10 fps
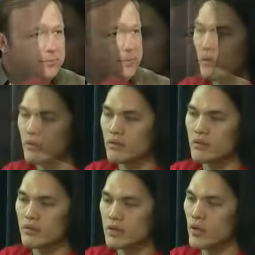Well,
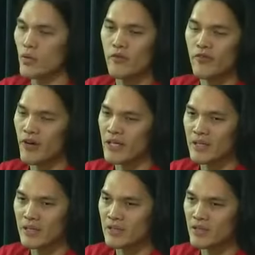so we'll fight
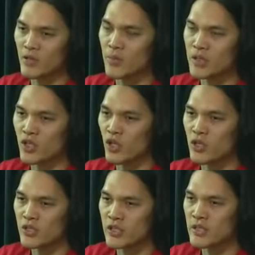these stupid
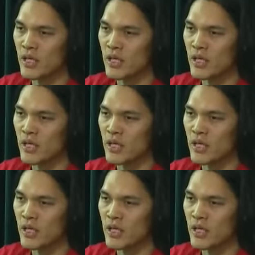charges,